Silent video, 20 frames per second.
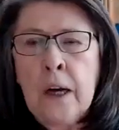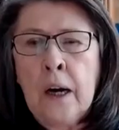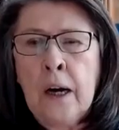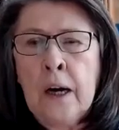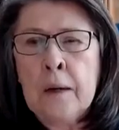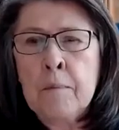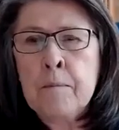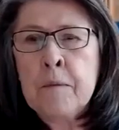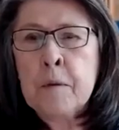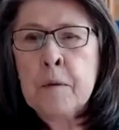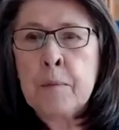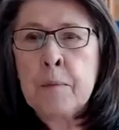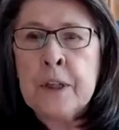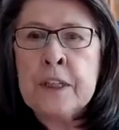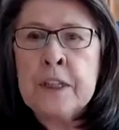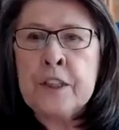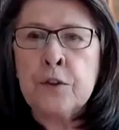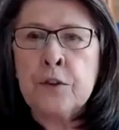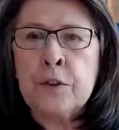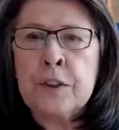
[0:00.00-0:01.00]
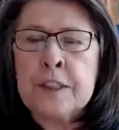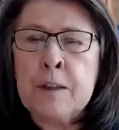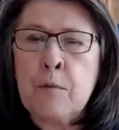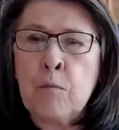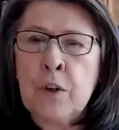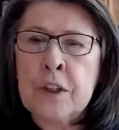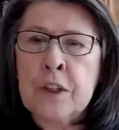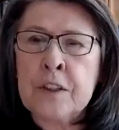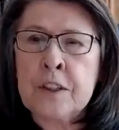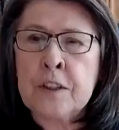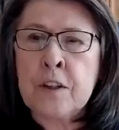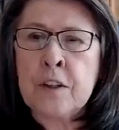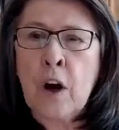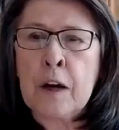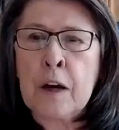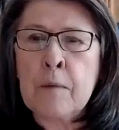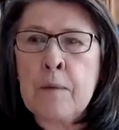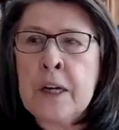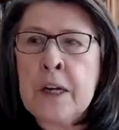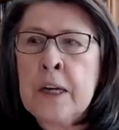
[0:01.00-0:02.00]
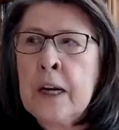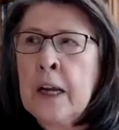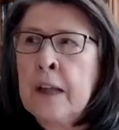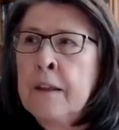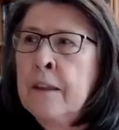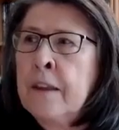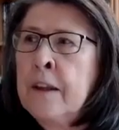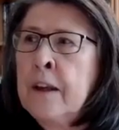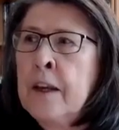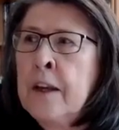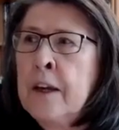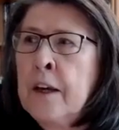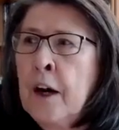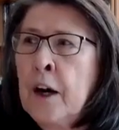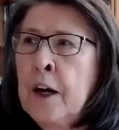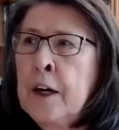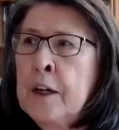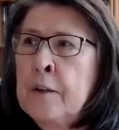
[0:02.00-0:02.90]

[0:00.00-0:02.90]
The police are somewhat stymied, and the